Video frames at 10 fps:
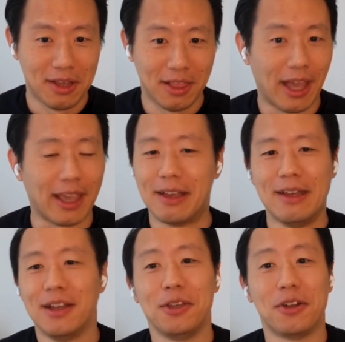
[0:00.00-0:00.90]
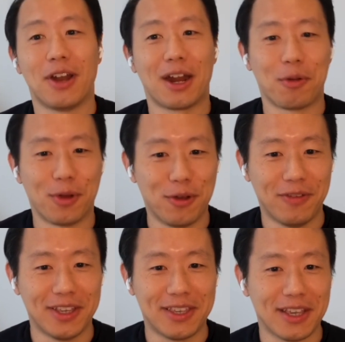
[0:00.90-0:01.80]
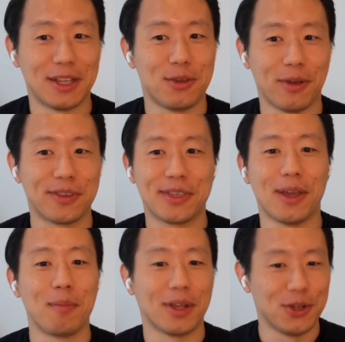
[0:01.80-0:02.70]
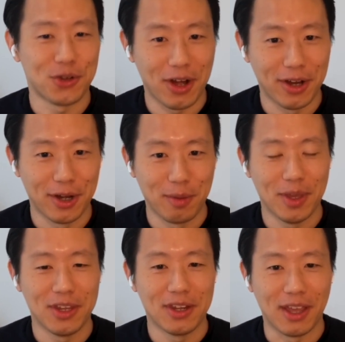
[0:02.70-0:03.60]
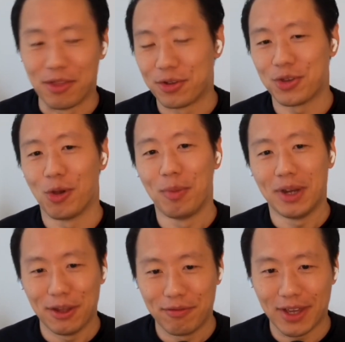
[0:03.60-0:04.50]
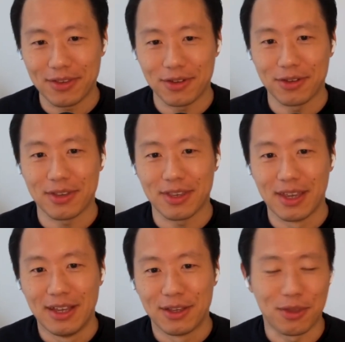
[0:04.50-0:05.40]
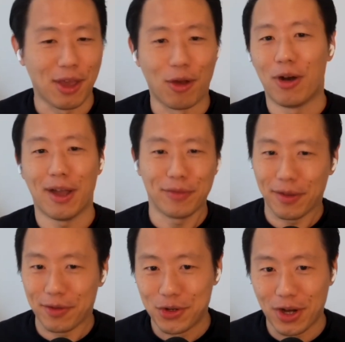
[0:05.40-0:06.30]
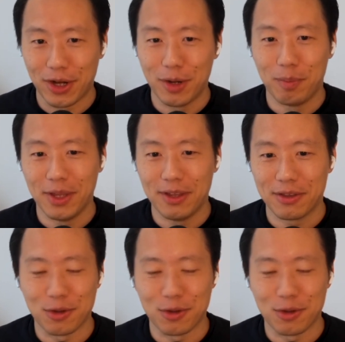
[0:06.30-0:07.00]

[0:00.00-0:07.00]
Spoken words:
Like you're not a real VC unless you have some contrarian opinion, and there's so many investors, so they all have to have contrarian opinion.